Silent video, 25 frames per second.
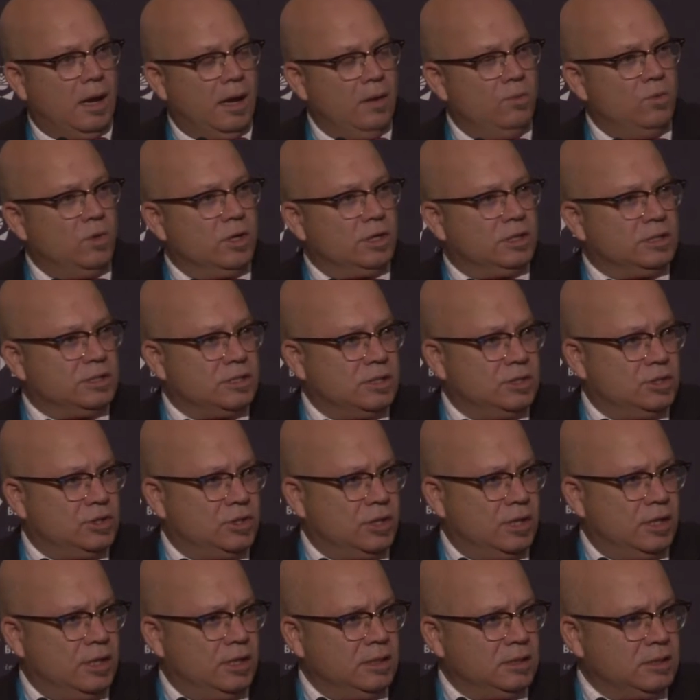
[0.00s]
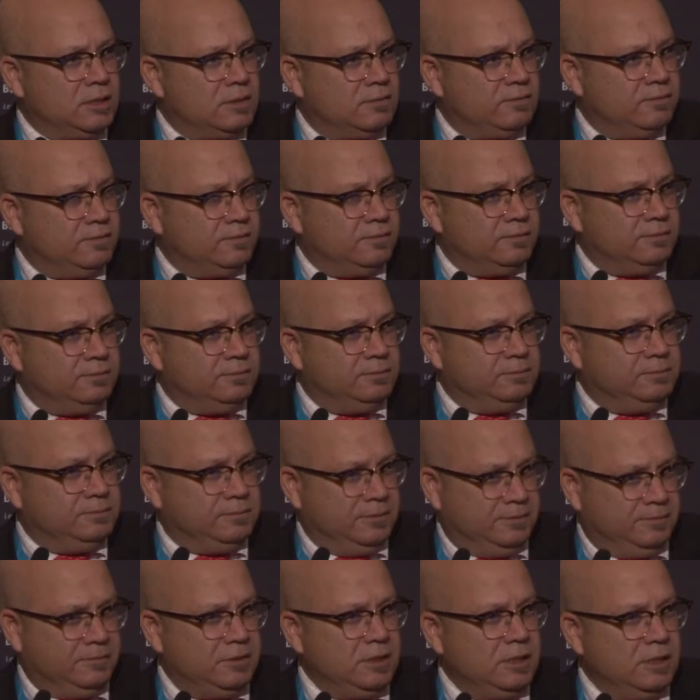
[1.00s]
I worked as a journalist
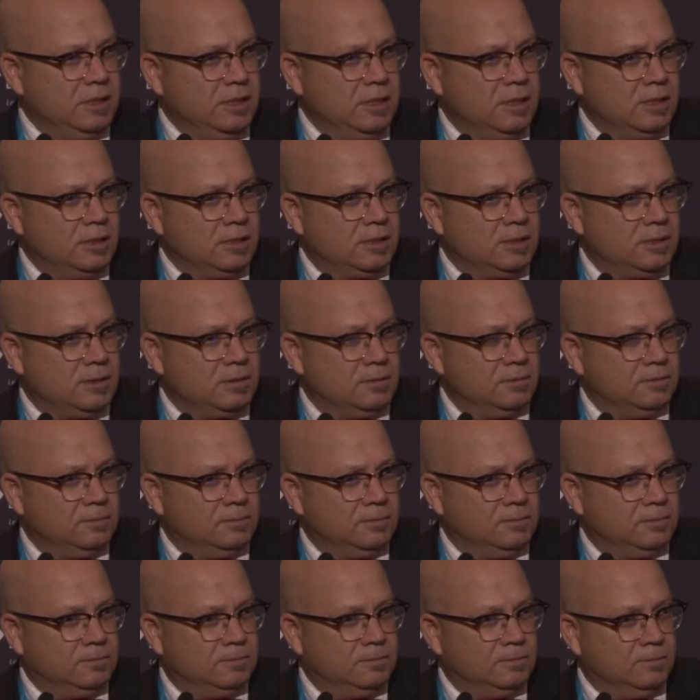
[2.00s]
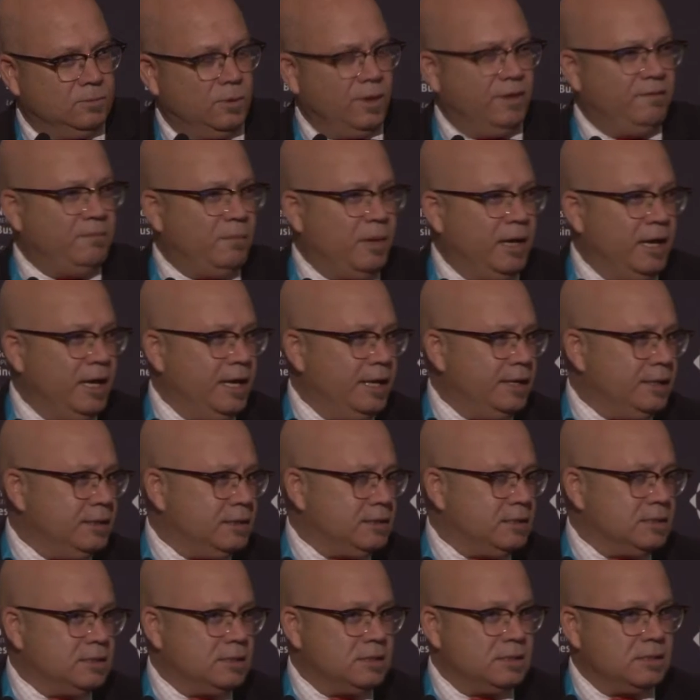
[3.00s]
for 15 years. One of my
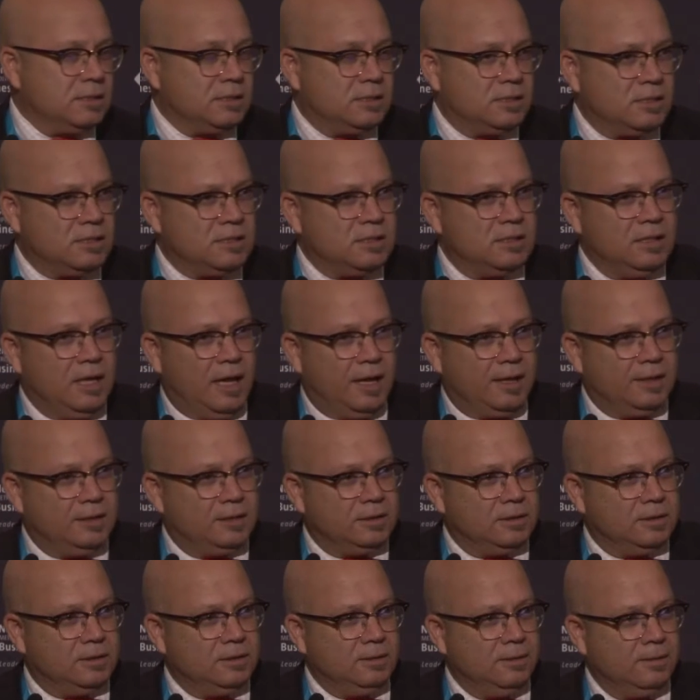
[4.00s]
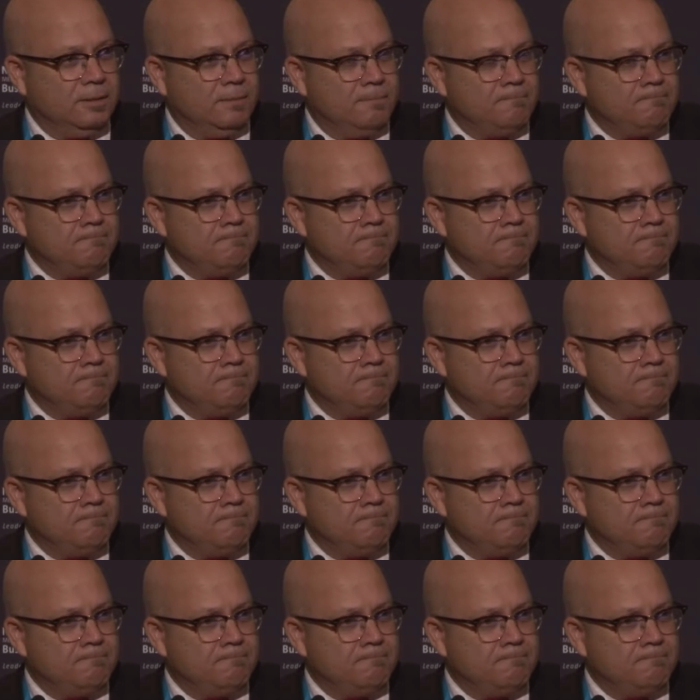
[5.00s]
editors, assistant editor,